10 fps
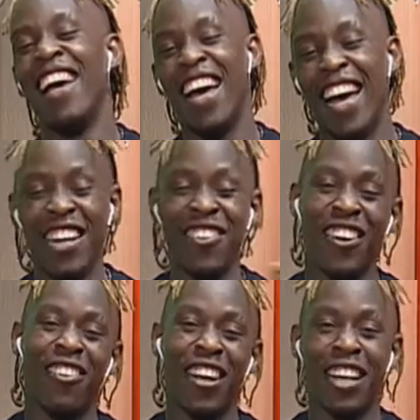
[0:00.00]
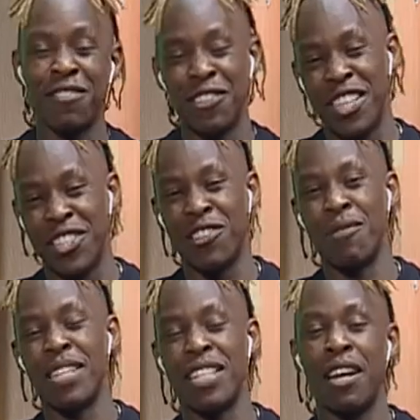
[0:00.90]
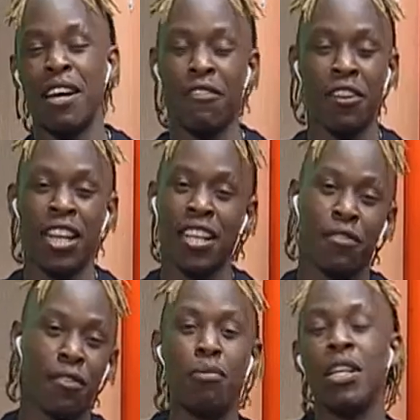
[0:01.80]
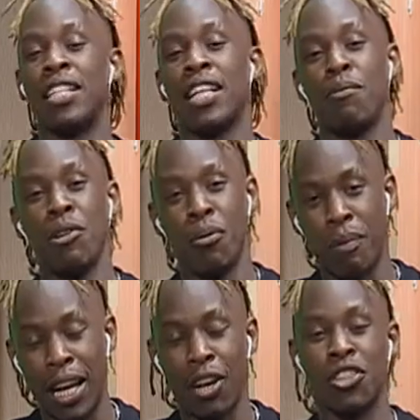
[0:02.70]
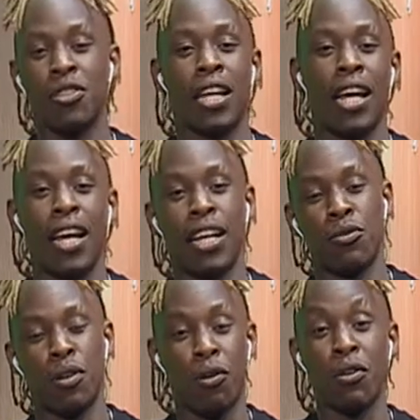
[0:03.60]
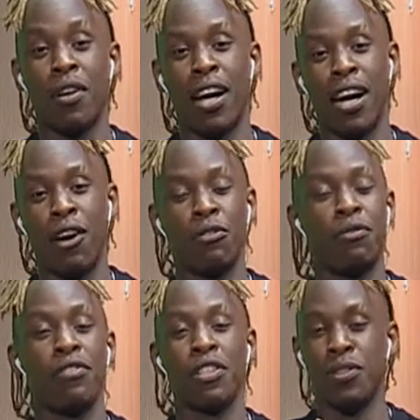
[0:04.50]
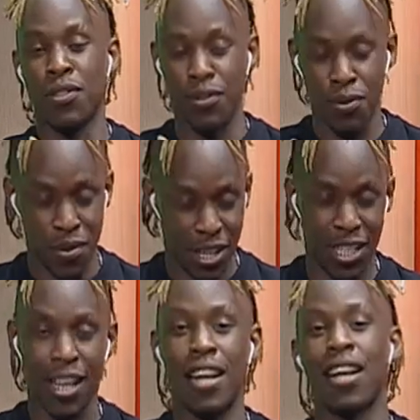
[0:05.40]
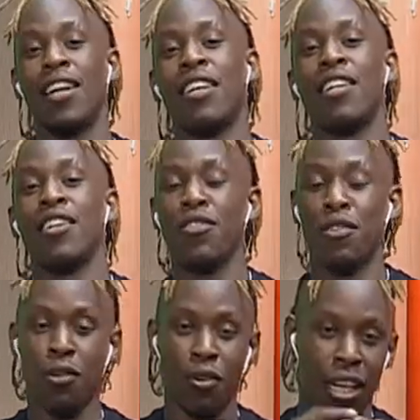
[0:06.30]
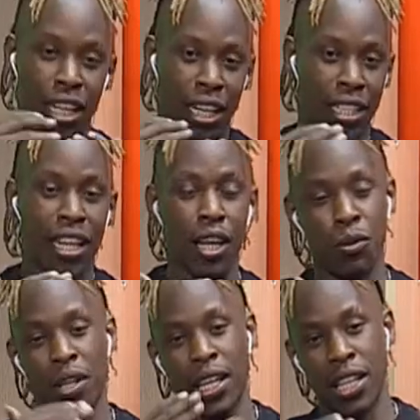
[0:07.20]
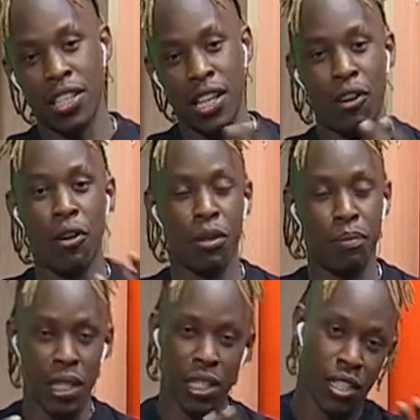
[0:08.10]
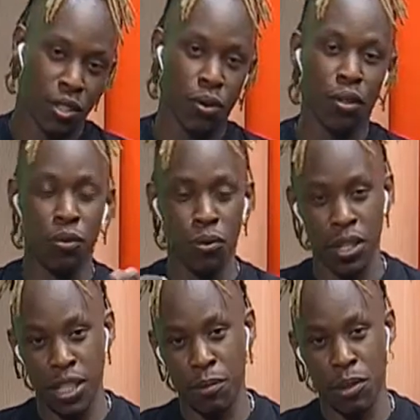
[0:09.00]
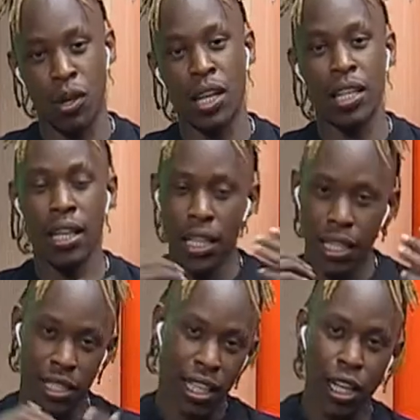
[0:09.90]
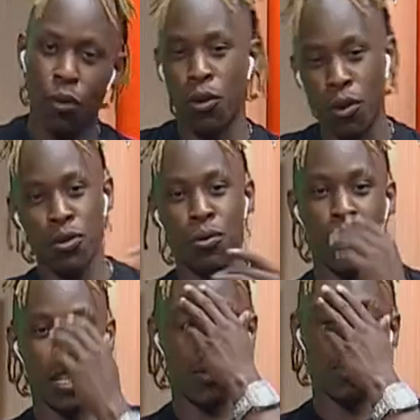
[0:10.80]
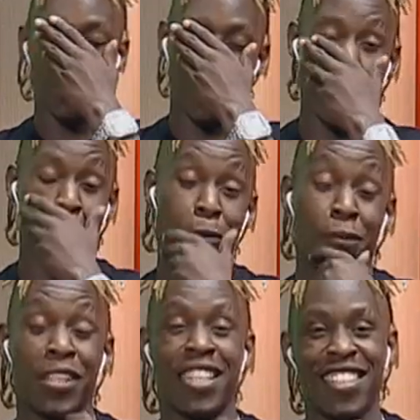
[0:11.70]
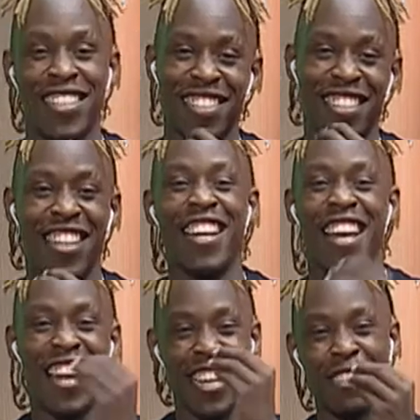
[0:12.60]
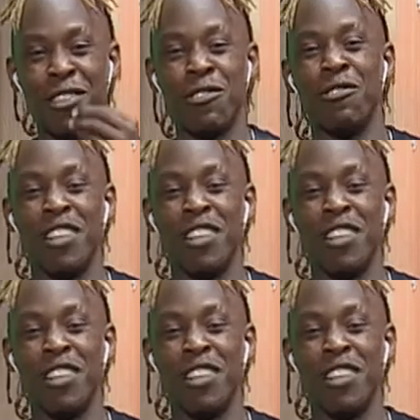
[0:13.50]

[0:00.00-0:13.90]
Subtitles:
Anyway, welcome to the show, maze. For the next few minutes, I'll be your pilot. Tutakuwa tuna hang out vizuri sana. So, nataka sana tu engage na wewe, unipigishe story, uniulize maswali. Nisaidie ku roast tu guest wetu wa leo. Lazima tujue